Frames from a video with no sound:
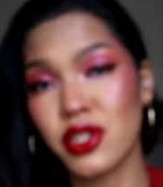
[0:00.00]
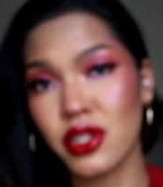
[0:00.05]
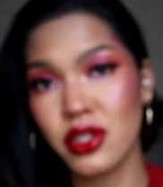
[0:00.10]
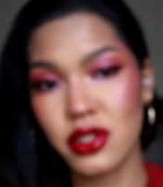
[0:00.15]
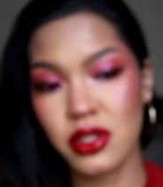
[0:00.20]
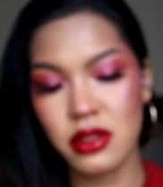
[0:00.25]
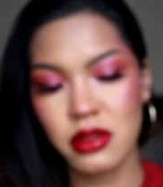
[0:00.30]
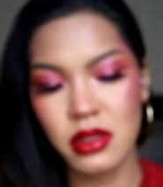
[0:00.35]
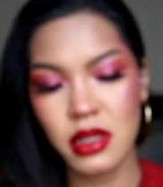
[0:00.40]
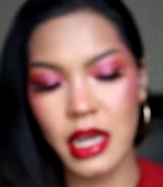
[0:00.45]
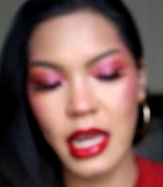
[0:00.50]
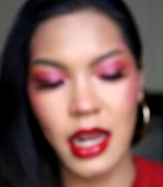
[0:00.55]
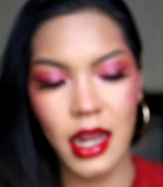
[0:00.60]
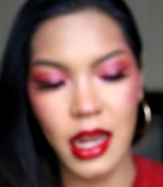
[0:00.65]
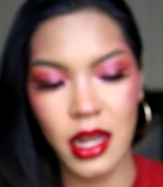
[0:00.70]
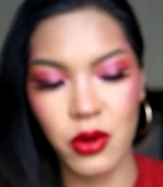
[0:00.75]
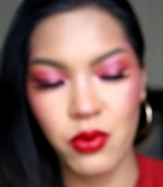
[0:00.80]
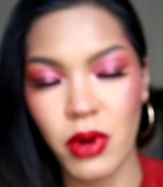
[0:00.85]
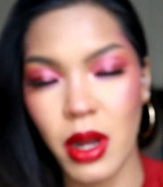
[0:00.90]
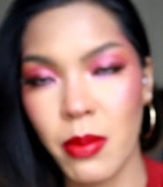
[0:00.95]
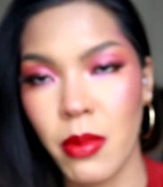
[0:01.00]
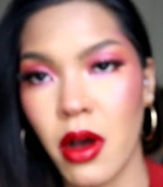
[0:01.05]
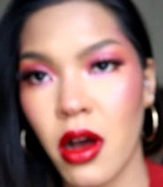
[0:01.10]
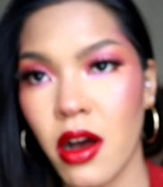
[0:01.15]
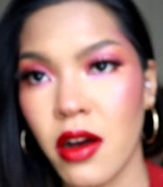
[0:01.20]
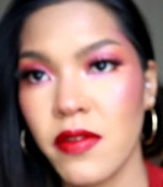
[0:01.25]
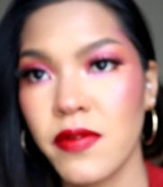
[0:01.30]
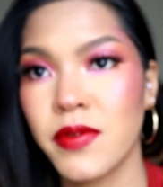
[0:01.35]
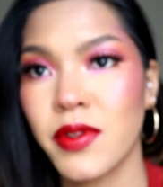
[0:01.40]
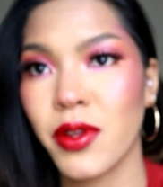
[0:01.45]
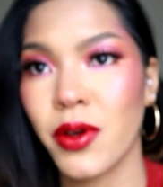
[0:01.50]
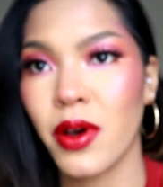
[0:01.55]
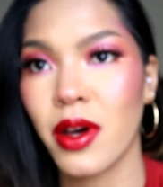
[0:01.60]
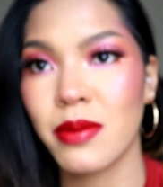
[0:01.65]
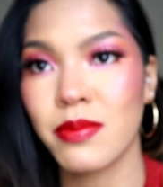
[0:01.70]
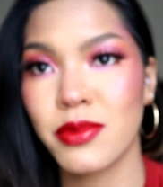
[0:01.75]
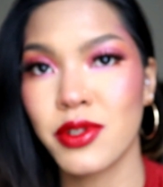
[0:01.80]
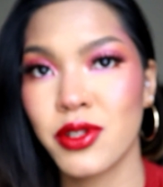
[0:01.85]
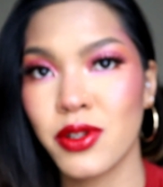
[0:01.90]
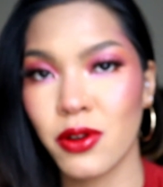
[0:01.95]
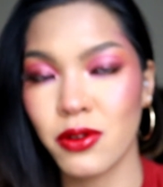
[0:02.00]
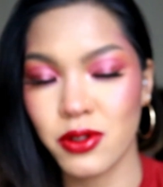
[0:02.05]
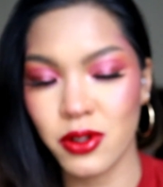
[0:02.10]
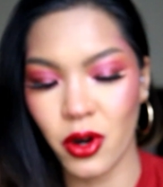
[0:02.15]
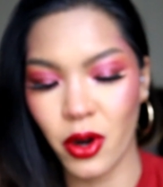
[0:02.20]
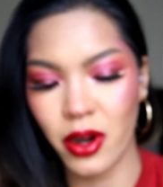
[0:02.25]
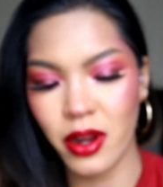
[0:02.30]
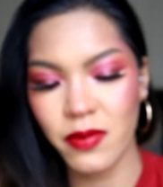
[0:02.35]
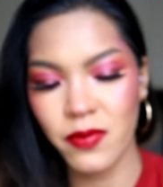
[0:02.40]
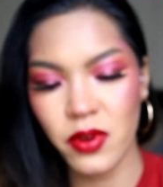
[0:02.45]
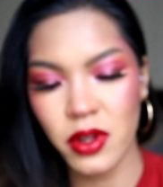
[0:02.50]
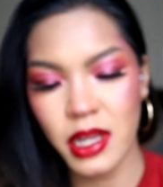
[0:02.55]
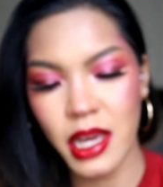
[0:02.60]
just kind of like rub off, so I'm so sorry for